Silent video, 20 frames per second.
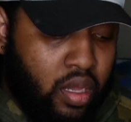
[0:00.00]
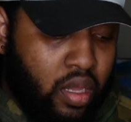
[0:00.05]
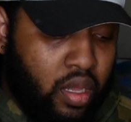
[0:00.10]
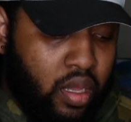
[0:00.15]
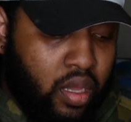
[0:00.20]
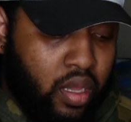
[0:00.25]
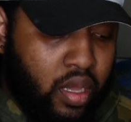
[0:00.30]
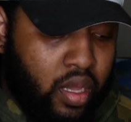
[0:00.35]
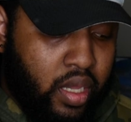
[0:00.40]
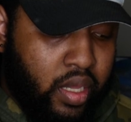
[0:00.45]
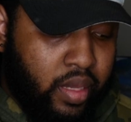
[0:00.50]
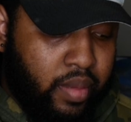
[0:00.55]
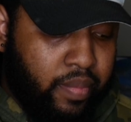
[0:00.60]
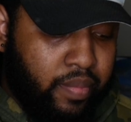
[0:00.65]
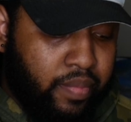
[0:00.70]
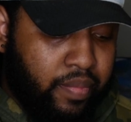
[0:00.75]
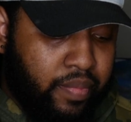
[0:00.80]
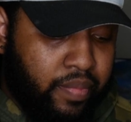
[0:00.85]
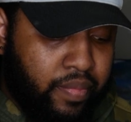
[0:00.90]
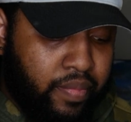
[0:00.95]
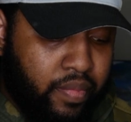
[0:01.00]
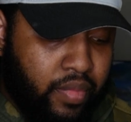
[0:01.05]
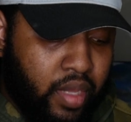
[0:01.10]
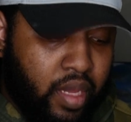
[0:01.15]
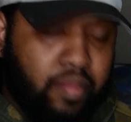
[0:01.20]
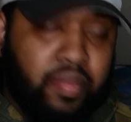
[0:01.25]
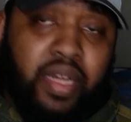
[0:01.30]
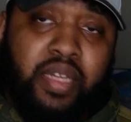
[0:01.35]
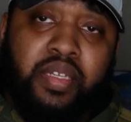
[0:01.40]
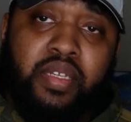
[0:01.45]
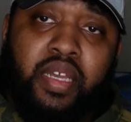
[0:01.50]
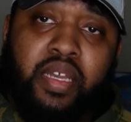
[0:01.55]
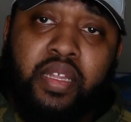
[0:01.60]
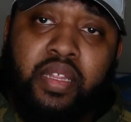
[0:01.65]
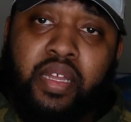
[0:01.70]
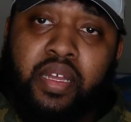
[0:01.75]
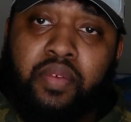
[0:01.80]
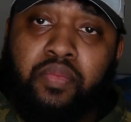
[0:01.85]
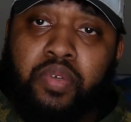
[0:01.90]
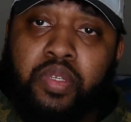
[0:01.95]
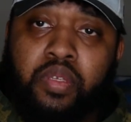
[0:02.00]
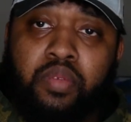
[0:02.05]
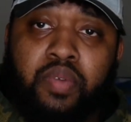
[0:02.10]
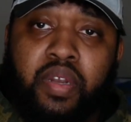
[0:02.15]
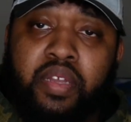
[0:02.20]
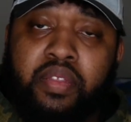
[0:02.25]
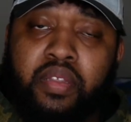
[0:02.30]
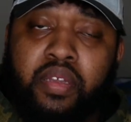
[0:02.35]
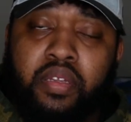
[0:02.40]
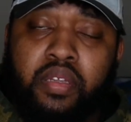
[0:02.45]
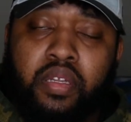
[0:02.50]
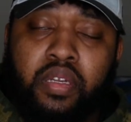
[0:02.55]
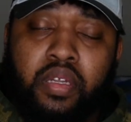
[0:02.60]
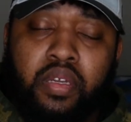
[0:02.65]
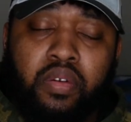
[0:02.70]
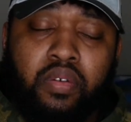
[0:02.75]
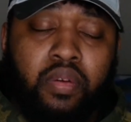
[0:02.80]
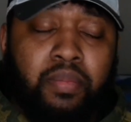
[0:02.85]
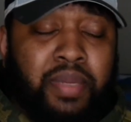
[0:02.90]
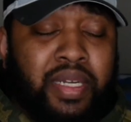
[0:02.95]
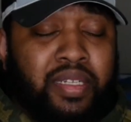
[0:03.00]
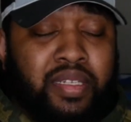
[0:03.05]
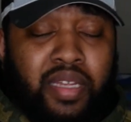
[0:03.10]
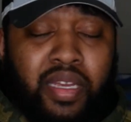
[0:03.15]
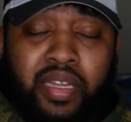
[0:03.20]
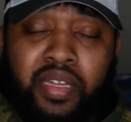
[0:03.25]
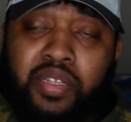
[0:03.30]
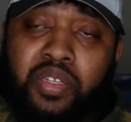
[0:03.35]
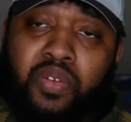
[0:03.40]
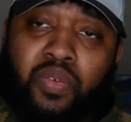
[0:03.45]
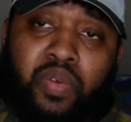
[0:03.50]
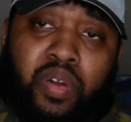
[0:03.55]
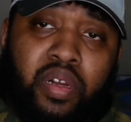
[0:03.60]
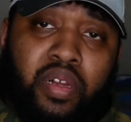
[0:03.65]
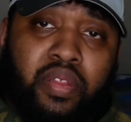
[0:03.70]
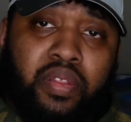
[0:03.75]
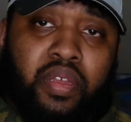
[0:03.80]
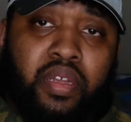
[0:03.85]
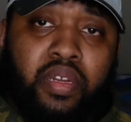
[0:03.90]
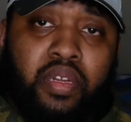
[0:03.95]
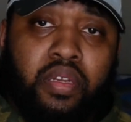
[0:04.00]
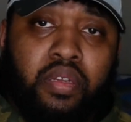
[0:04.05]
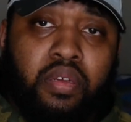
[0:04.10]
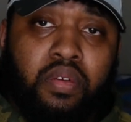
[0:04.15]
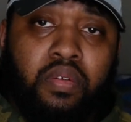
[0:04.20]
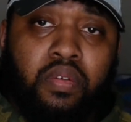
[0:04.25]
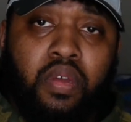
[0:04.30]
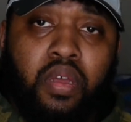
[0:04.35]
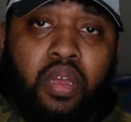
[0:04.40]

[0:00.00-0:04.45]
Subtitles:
I'm not saying that was the right thing to do. I'm not saying it's the wrong thing to do.